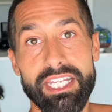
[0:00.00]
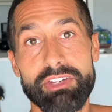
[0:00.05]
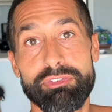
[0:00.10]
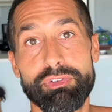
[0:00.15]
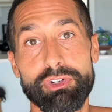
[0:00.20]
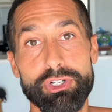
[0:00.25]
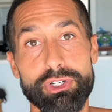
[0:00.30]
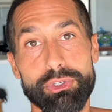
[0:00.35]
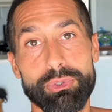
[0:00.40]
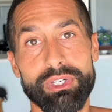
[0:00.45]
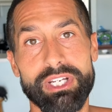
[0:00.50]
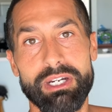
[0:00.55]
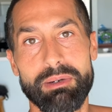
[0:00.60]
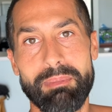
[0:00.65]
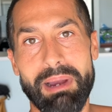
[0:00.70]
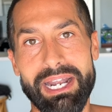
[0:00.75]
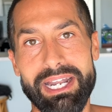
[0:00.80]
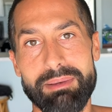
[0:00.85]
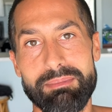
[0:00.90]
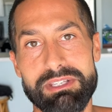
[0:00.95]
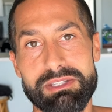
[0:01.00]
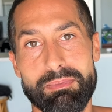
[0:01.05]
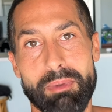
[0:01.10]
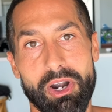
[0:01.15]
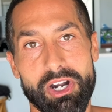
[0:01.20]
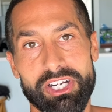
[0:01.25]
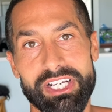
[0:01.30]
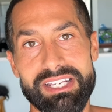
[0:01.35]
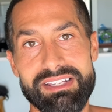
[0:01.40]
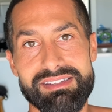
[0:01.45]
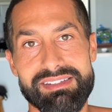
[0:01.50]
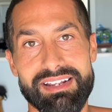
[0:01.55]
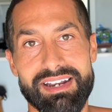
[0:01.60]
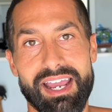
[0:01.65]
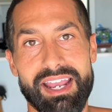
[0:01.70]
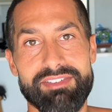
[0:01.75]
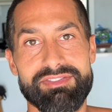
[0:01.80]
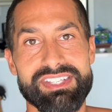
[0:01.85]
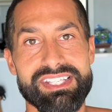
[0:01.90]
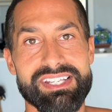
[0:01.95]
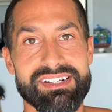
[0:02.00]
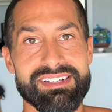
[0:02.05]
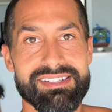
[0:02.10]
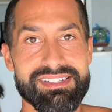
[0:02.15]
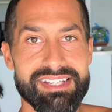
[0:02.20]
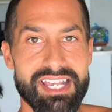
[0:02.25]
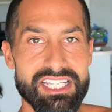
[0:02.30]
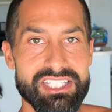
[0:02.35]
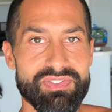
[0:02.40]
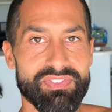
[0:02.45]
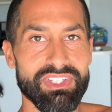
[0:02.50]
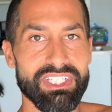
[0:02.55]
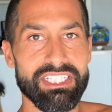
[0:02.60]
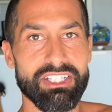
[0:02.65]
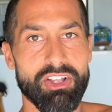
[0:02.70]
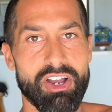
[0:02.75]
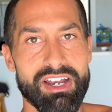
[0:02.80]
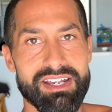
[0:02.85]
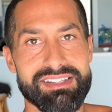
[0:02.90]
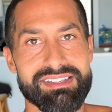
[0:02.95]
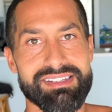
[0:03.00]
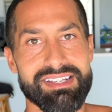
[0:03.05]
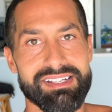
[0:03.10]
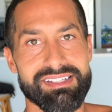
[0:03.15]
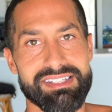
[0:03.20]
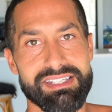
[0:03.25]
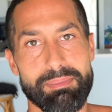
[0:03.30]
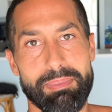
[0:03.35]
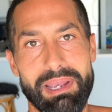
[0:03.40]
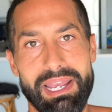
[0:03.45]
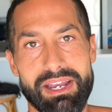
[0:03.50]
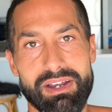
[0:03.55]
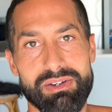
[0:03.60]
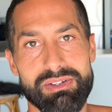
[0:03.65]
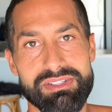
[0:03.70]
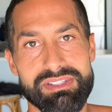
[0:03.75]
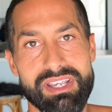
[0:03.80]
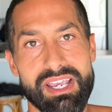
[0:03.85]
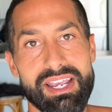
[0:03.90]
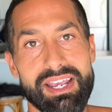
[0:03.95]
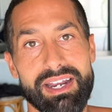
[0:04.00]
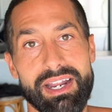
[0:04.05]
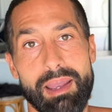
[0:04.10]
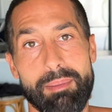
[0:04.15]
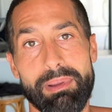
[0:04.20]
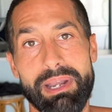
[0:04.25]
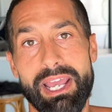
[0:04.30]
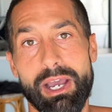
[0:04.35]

If you're new here, my name is Marcus and I've successfully lost sixty pounds and I've been